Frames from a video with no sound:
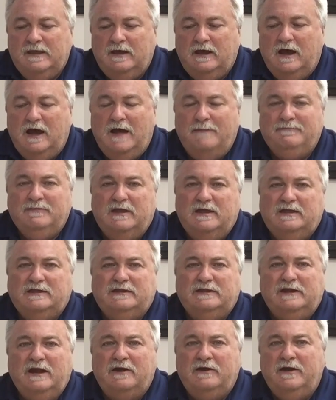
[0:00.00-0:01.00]
Um,
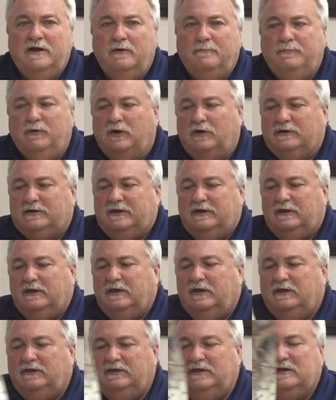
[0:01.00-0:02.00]
scenario book.
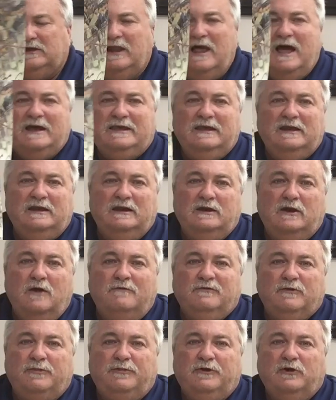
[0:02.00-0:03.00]
You clock in at
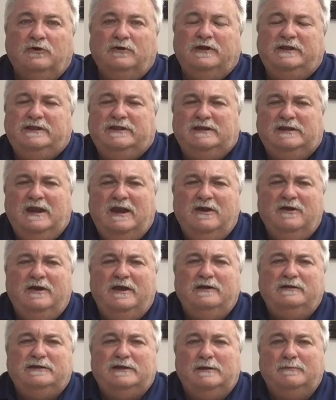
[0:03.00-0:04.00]
over 30
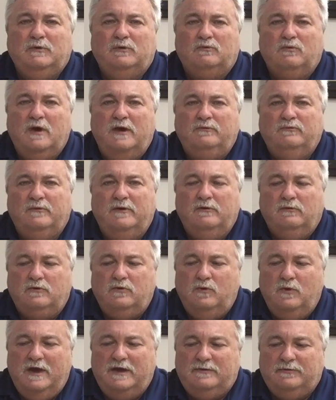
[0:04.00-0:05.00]
scenarios, and I'm going to run real
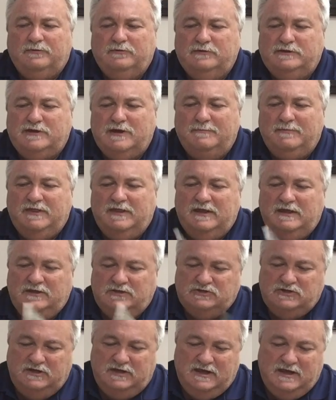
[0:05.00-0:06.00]
quick through some of
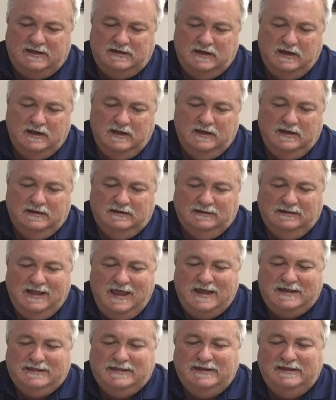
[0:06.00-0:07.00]
these. You get
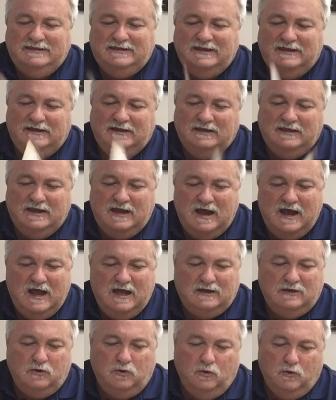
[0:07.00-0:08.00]
Lexington and
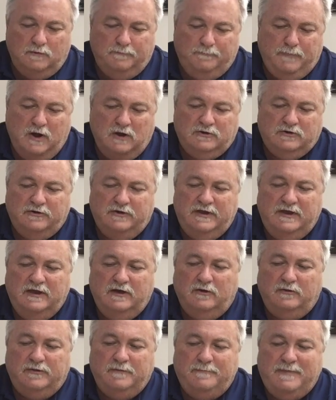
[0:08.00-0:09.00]
Concord, Bunker
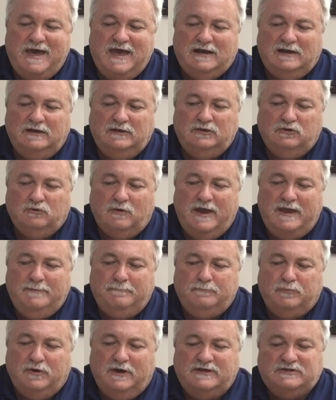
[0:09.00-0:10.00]
Hill, the Battle of
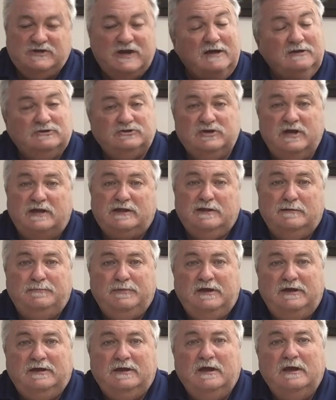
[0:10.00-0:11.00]
Great Bridge out in
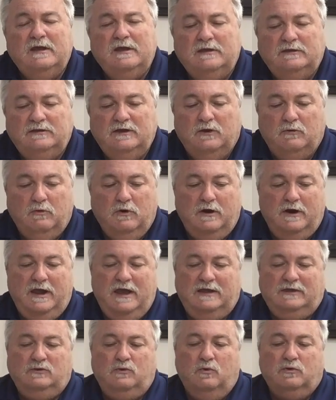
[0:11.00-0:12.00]
Chesapeake near where our
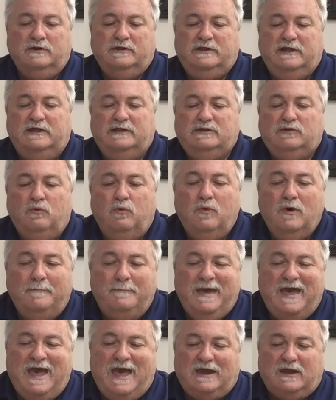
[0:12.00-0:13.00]
headquarters is,
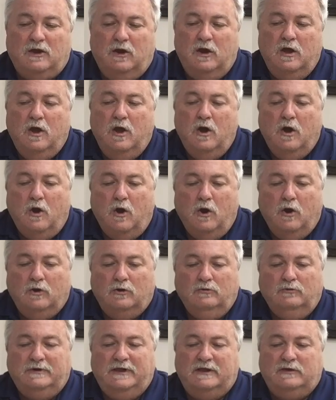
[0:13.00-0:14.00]
Quebec,
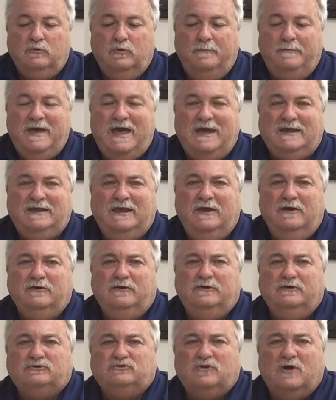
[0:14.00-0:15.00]
Arnold at Quebec.
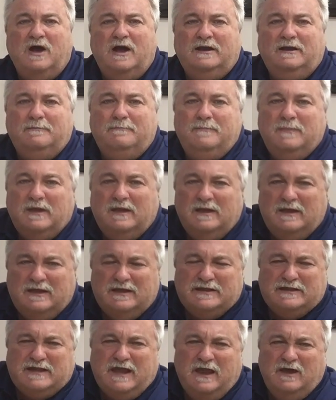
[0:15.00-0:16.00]
Here you're trying to
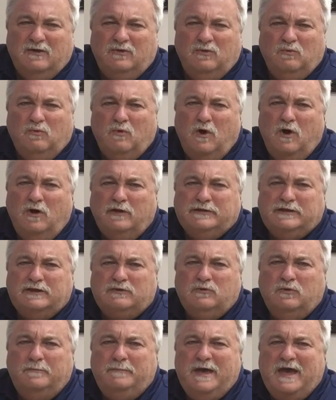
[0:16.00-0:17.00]
scale the walls
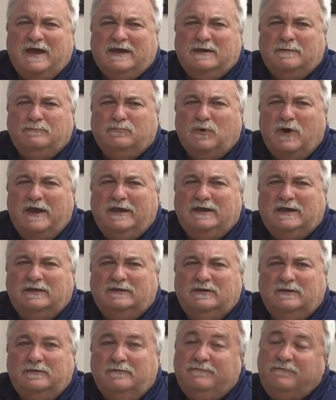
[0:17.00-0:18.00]
at Quebec and break
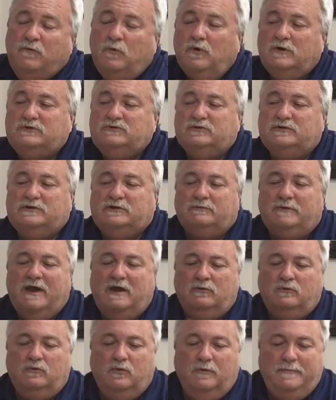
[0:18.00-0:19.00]
into the fortress
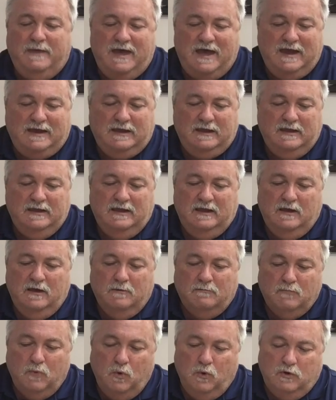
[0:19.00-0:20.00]
around Quebec.
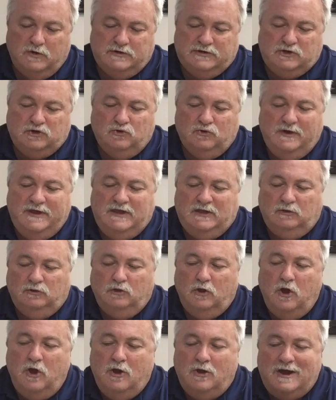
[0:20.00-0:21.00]
Moores Creek,
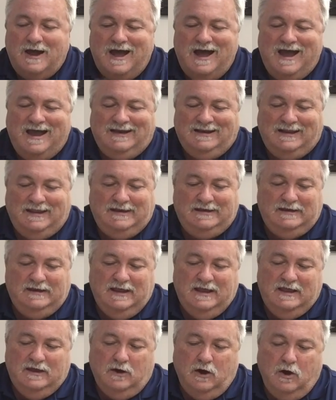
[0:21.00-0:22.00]
Long Island,
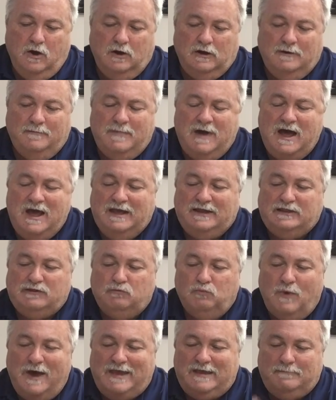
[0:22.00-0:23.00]
Harlem Heights,
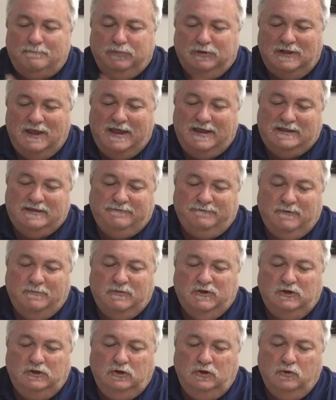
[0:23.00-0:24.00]
White Plains
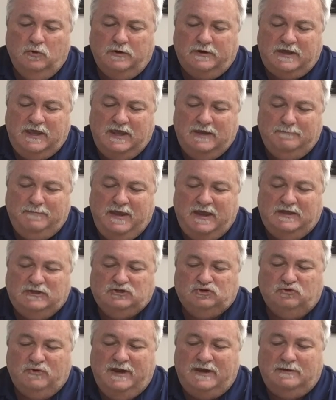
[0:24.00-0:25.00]
from the New York campaign,
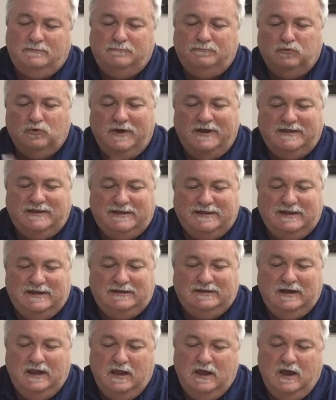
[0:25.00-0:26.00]
Trenton,
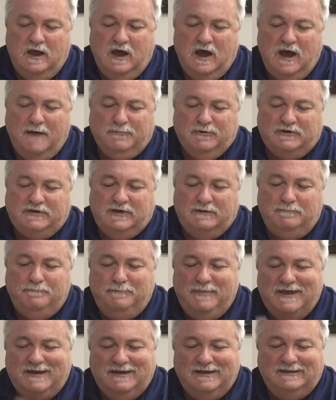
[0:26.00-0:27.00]
Princeton,
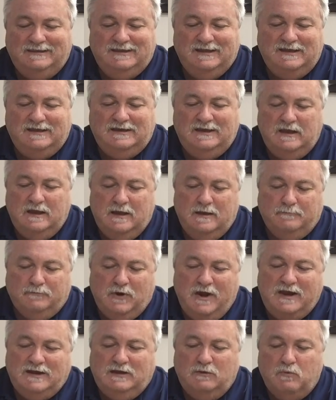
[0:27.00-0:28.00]
Hubbardton, Bennington,
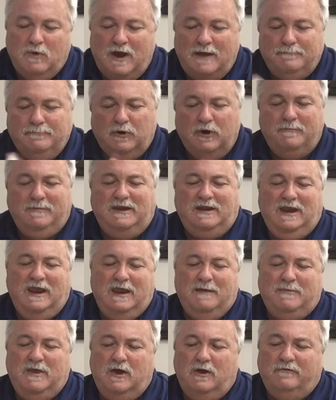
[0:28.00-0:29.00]
Brandywine,
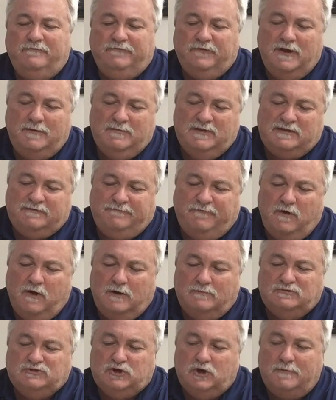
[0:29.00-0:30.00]
Birmingham, Hill, Freeman's
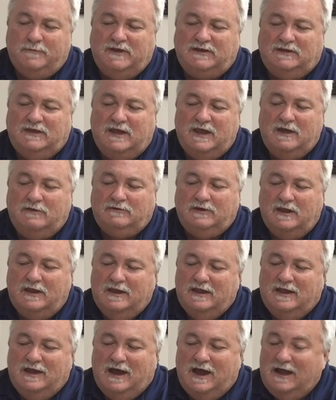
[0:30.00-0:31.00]
Farm, Germantown.
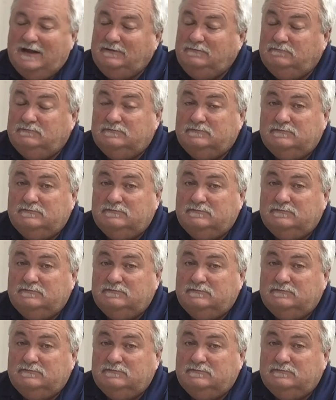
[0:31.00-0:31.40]
I